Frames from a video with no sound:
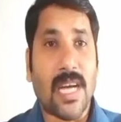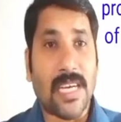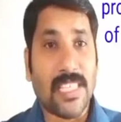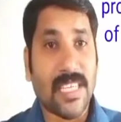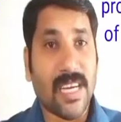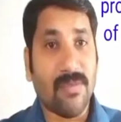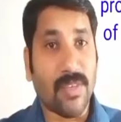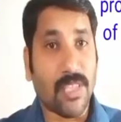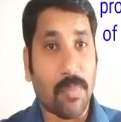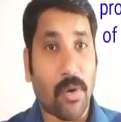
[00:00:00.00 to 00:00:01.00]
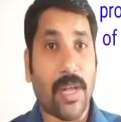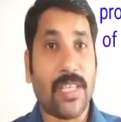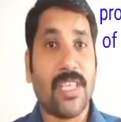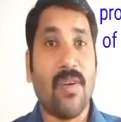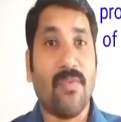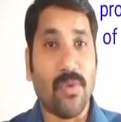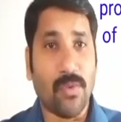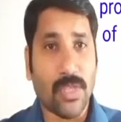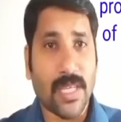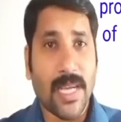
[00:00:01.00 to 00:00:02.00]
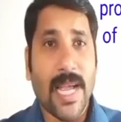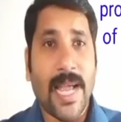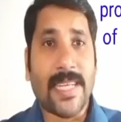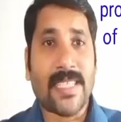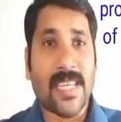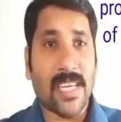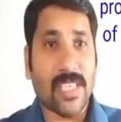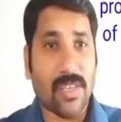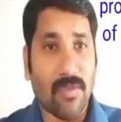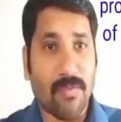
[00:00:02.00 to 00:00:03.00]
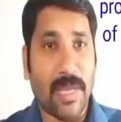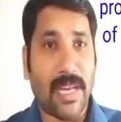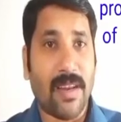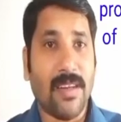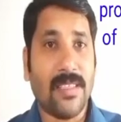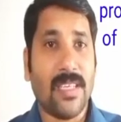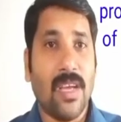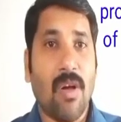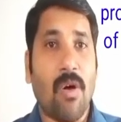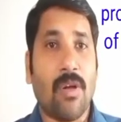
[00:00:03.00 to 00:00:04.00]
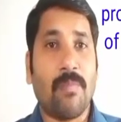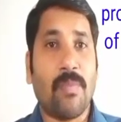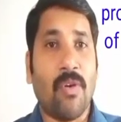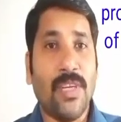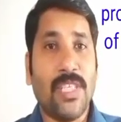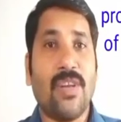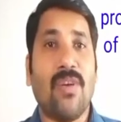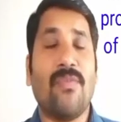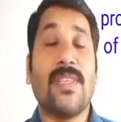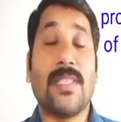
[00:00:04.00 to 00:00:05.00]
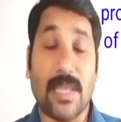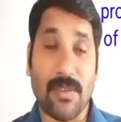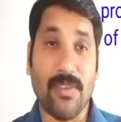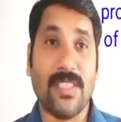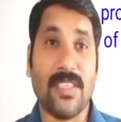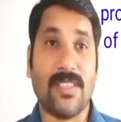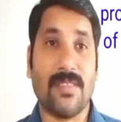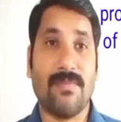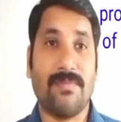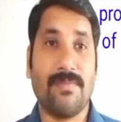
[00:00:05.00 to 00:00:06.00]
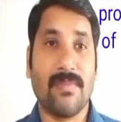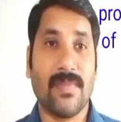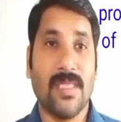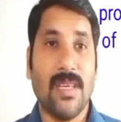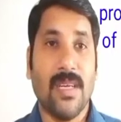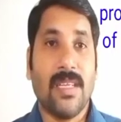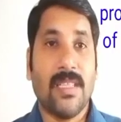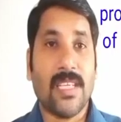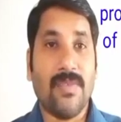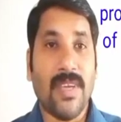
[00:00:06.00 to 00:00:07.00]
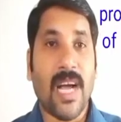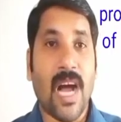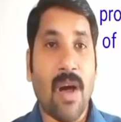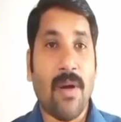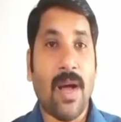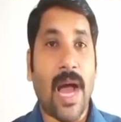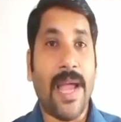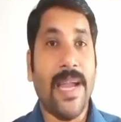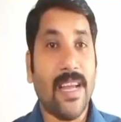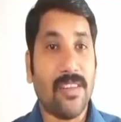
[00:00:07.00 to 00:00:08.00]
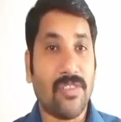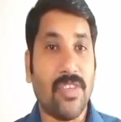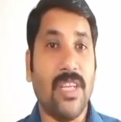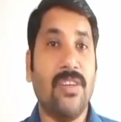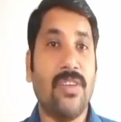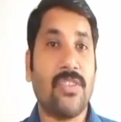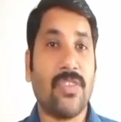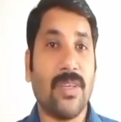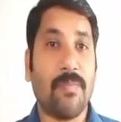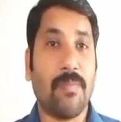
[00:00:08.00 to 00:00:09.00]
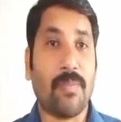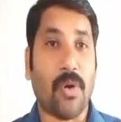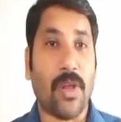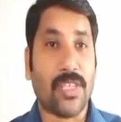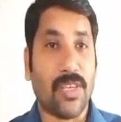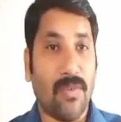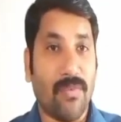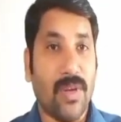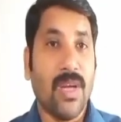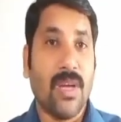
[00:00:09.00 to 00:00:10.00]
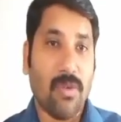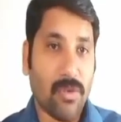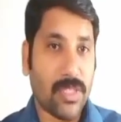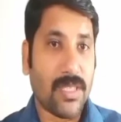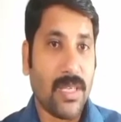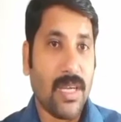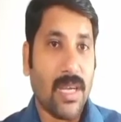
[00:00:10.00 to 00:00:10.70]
concerned with the production of goods, extraction of minerals or provision of services. Thus, we have iron and steel industry, production of goods,